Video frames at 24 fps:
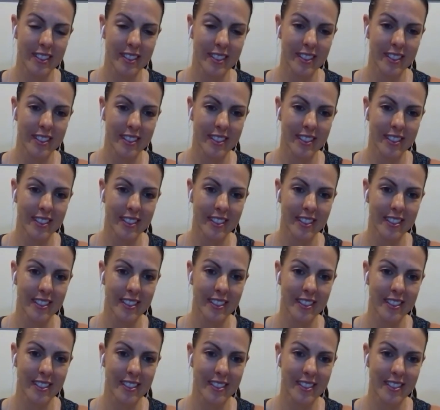
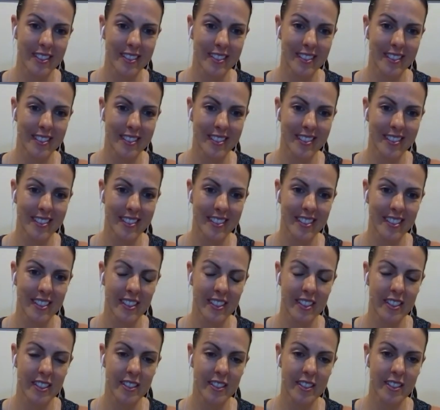
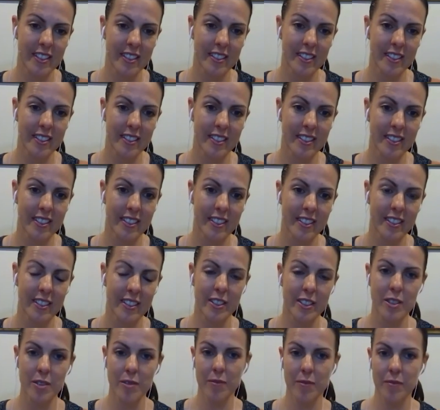
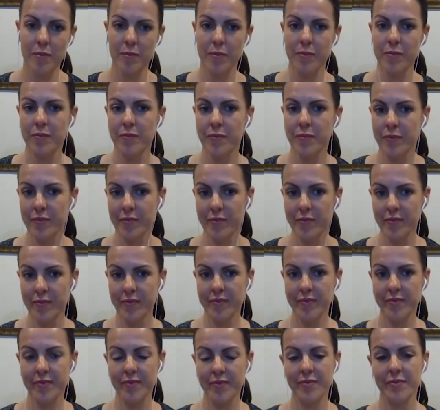
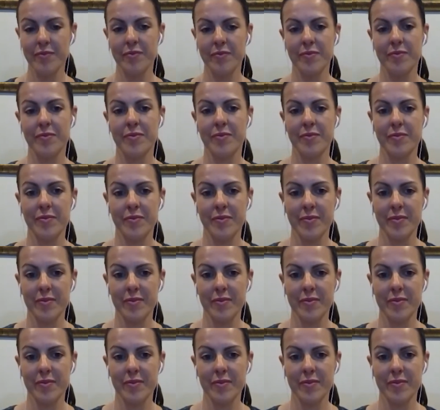(not speaking)